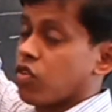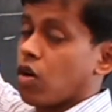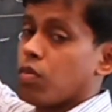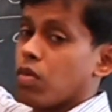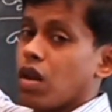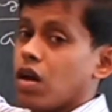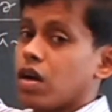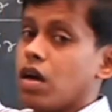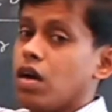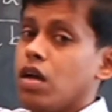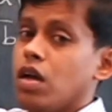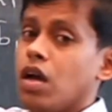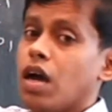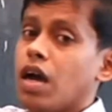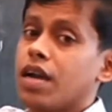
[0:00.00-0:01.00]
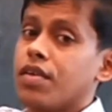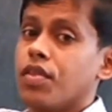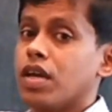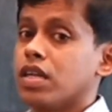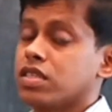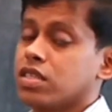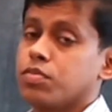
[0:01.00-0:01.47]
formula and
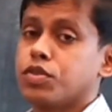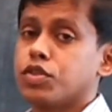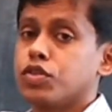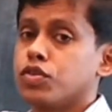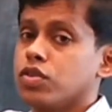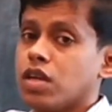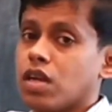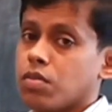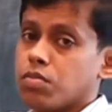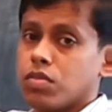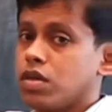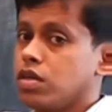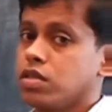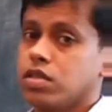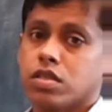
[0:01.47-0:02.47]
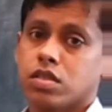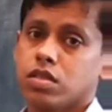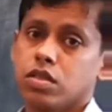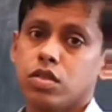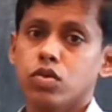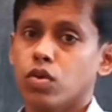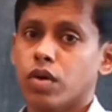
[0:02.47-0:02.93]
then substitute the numbers,
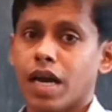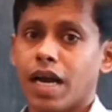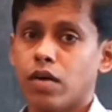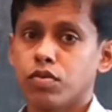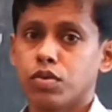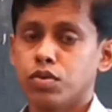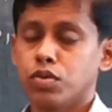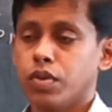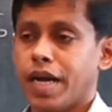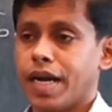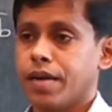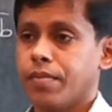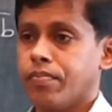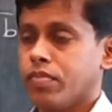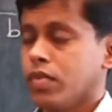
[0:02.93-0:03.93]
you do not have to do that.